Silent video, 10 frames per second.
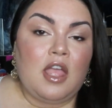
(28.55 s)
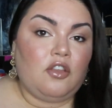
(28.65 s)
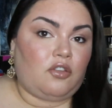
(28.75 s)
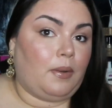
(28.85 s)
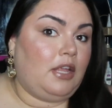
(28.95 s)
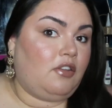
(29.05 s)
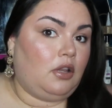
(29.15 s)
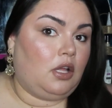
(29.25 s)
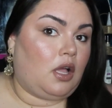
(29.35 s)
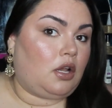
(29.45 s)
So he did
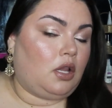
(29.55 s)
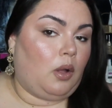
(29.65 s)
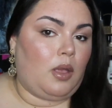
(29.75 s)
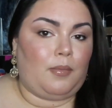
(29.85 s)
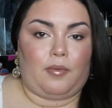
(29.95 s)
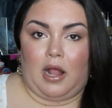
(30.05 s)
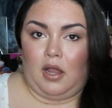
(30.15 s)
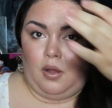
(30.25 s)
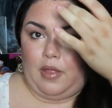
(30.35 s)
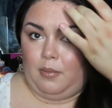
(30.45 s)
a look on Chloe
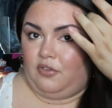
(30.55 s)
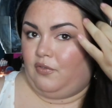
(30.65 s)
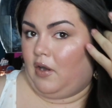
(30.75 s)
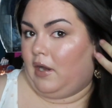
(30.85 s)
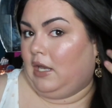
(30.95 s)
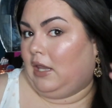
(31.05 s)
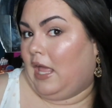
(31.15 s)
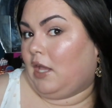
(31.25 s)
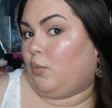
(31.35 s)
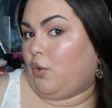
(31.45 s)
Morello that was very
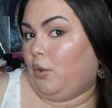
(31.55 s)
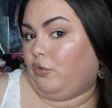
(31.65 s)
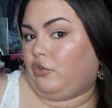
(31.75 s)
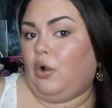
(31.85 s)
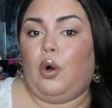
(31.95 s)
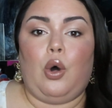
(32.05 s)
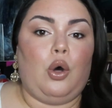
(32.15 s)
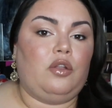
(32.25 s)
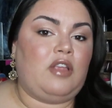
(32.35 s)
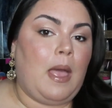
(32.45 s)
like rose
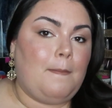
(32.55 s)
gold,